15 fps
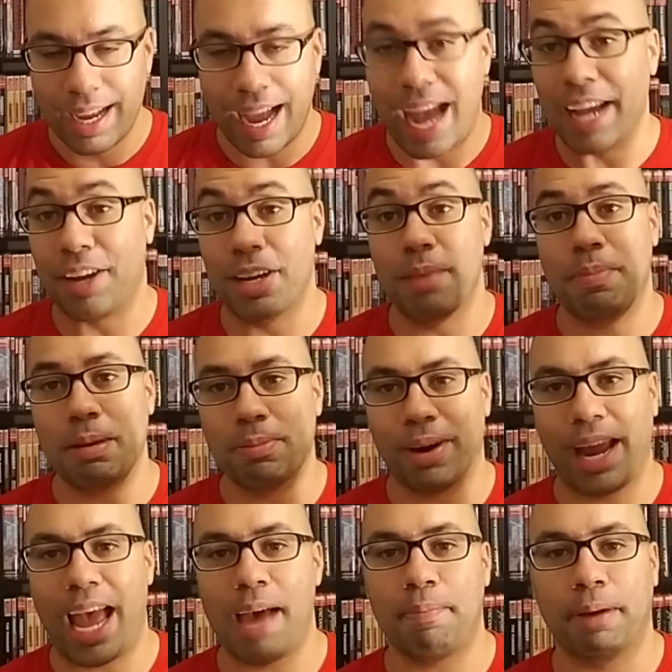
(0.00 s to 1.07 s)
I couldn't be more
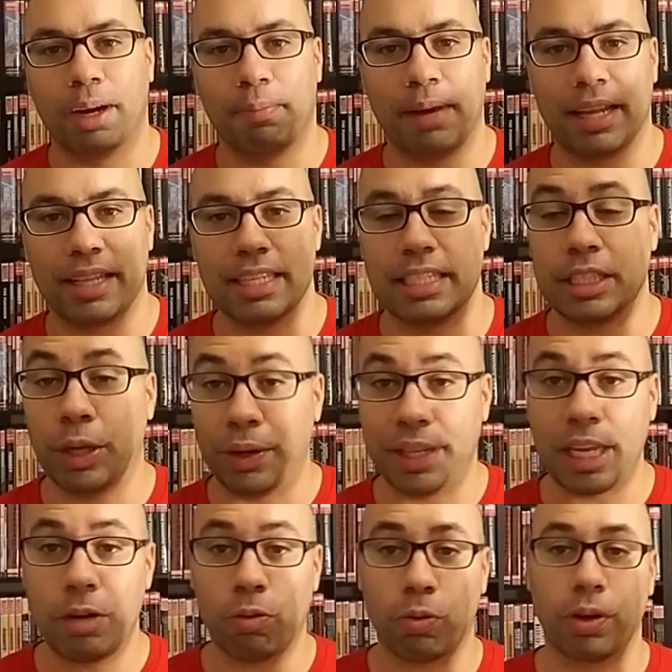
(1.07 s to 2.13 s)
happier about this.
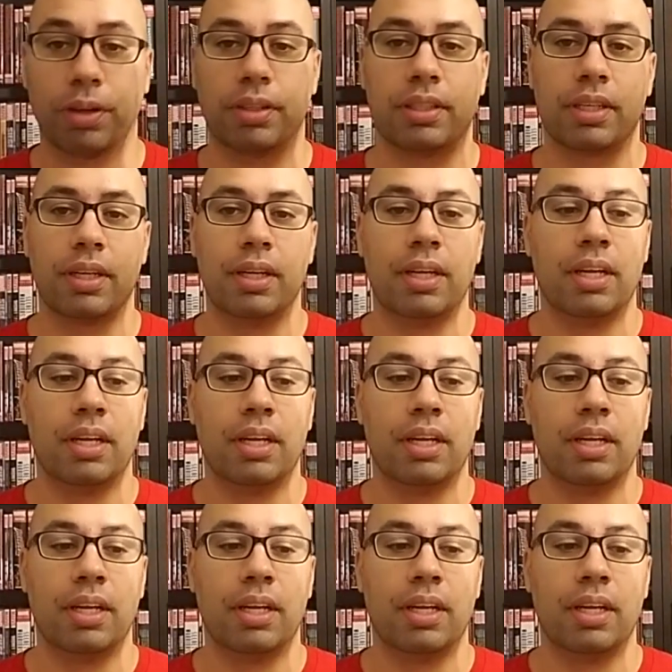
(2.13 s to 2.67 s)
Totally worth